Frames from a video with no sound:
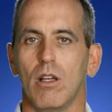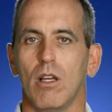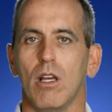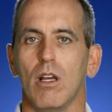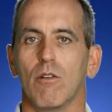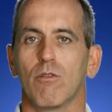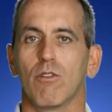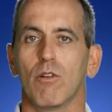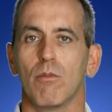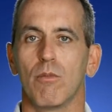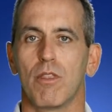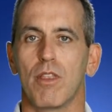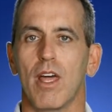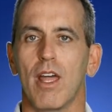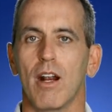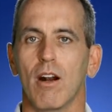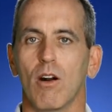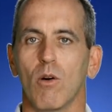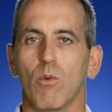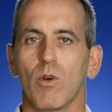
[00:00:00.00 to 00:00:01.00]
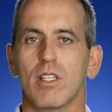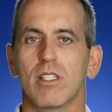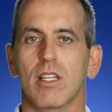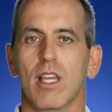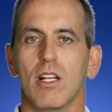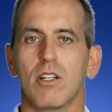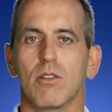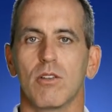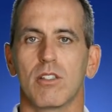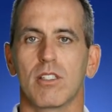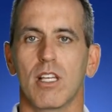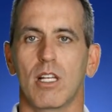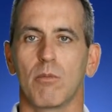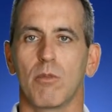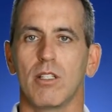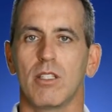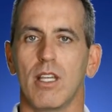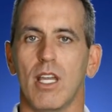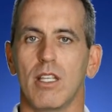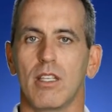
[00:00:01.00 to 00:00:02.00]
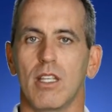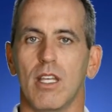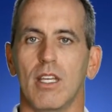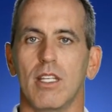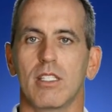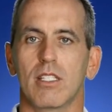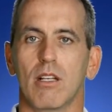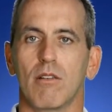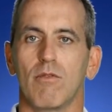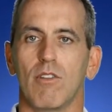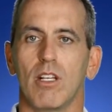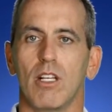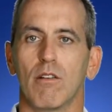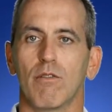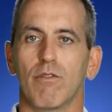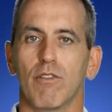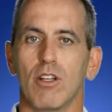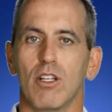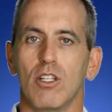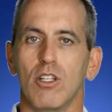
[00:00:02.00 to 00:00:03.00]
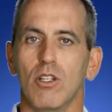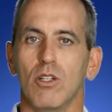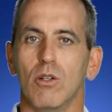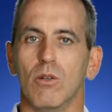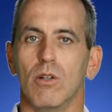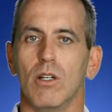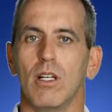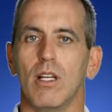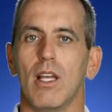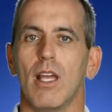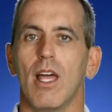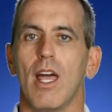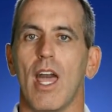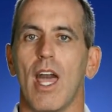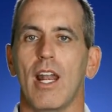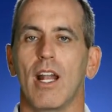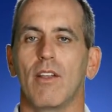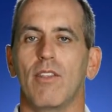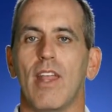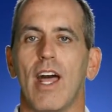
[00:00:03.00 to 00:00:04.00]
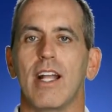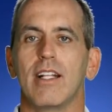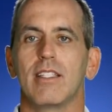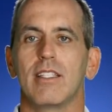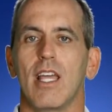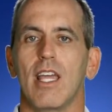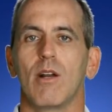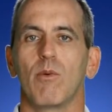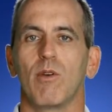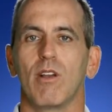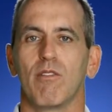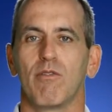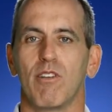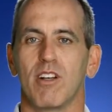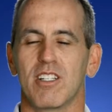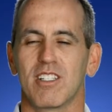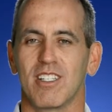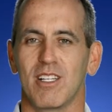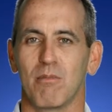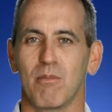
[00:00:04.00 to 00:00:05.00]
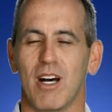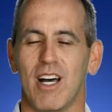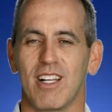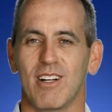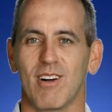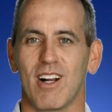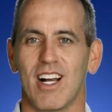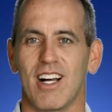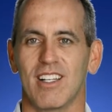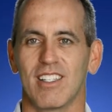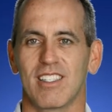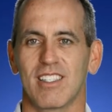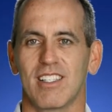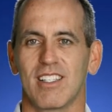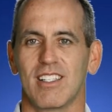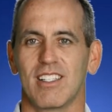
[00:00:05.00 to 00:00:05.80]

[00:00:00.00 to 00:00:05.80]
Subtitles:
From there, we schedule a settlement date that is convenient for you, and on that date, we officially buy your house.